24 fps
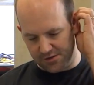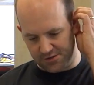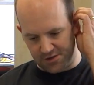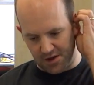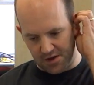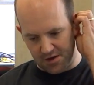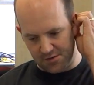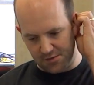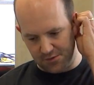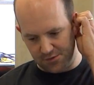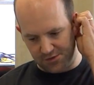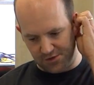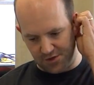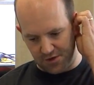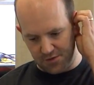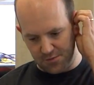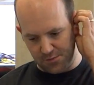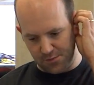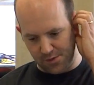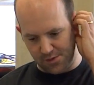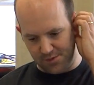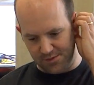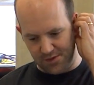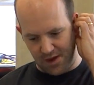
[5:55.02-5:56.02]
so, so
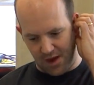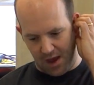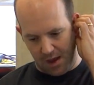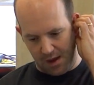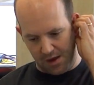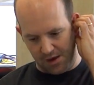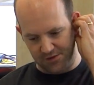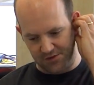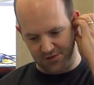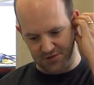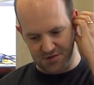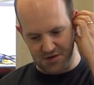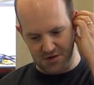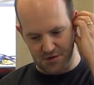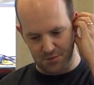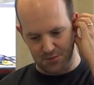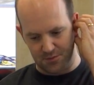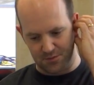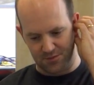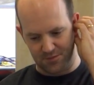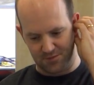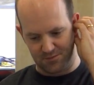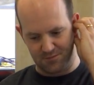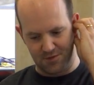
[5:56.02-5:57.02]
uh, astute
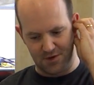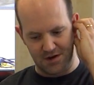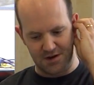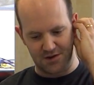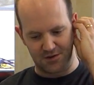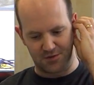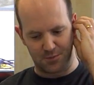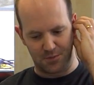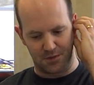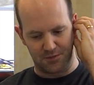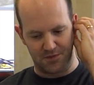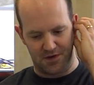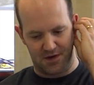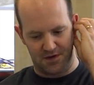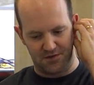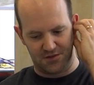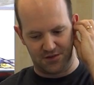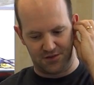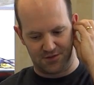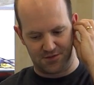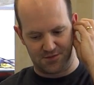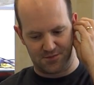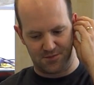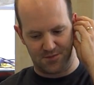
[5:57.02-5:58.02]
readers will have
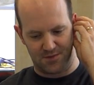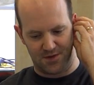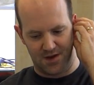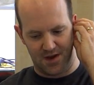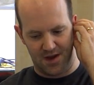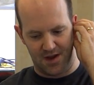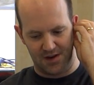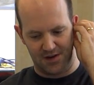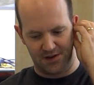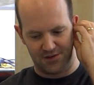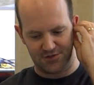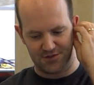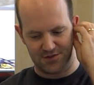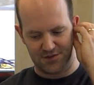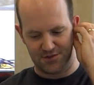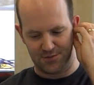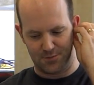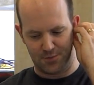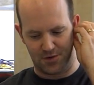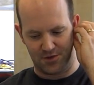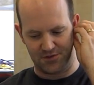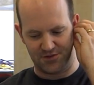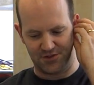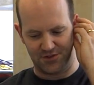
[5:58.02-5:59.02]
noticed, uh, listeners,
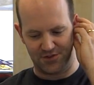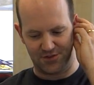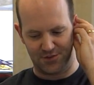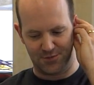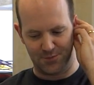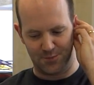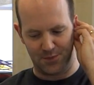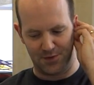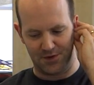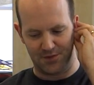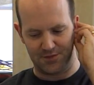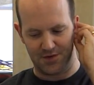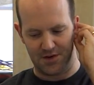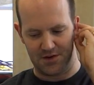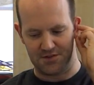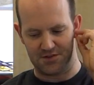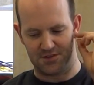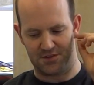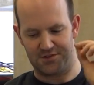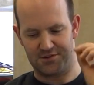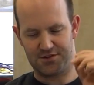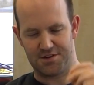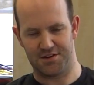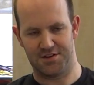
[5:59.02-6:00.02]
watchers will have
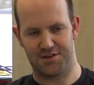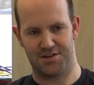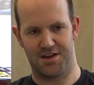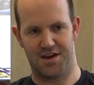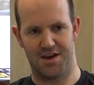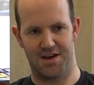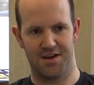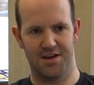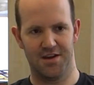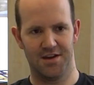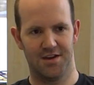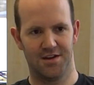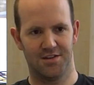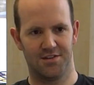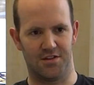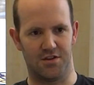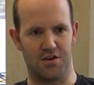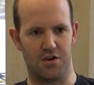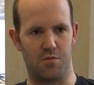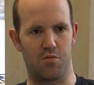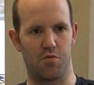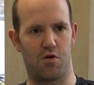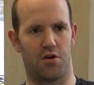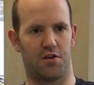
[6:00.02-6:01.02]
noticed that uh, the
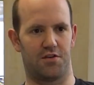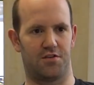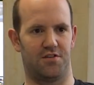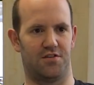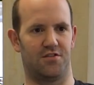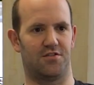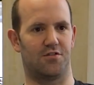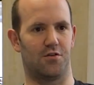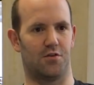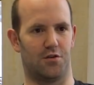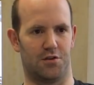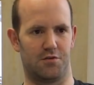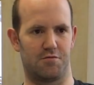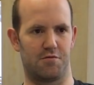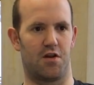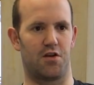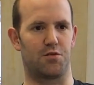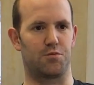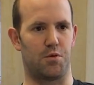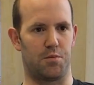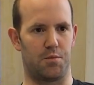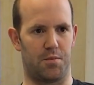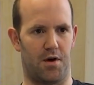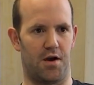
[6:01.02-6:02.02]
new product is called the
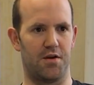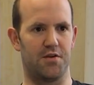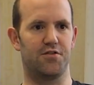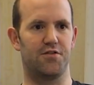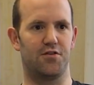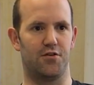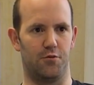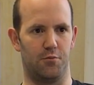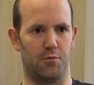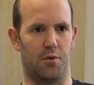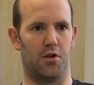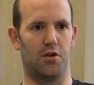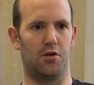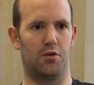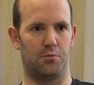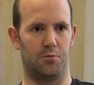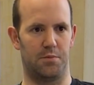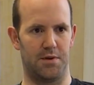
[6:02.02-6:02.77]
Raspberry Pi 2 Model